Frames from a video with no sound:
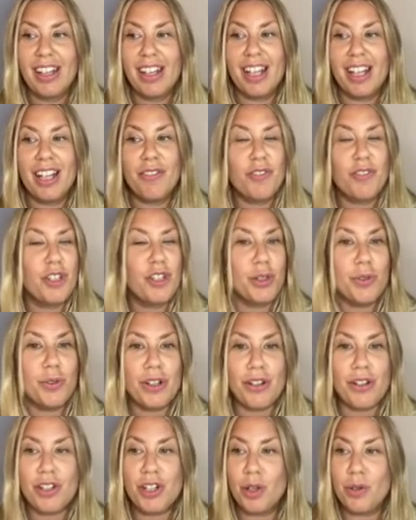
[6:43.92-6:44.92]
If Jews
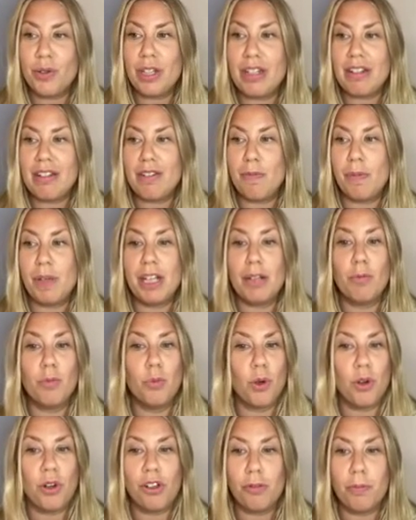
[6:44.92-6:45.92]
are chosen to be a
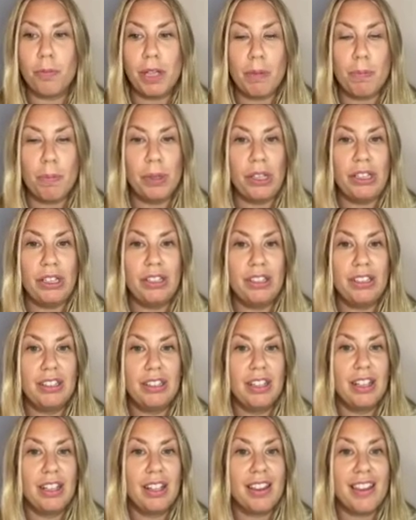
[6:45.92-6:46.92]
moral people,
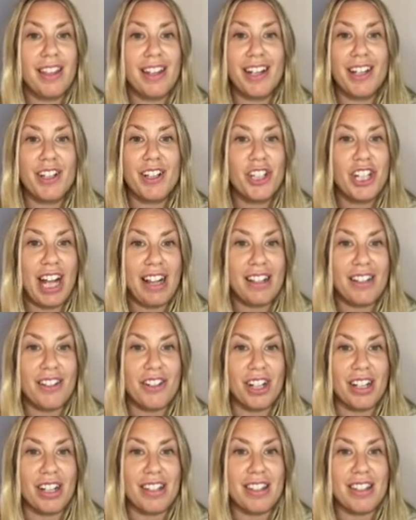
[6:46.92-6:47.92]
then I challenge
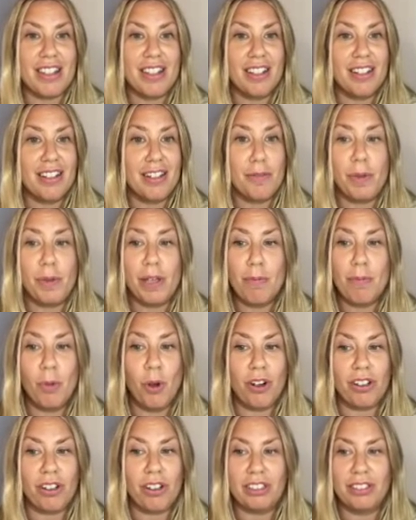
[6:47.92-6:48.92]
us to be
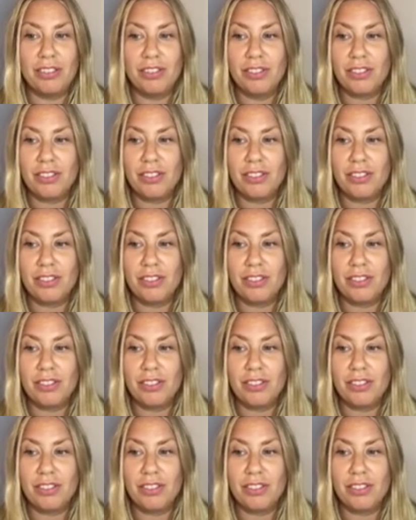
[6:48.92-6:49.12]
moral.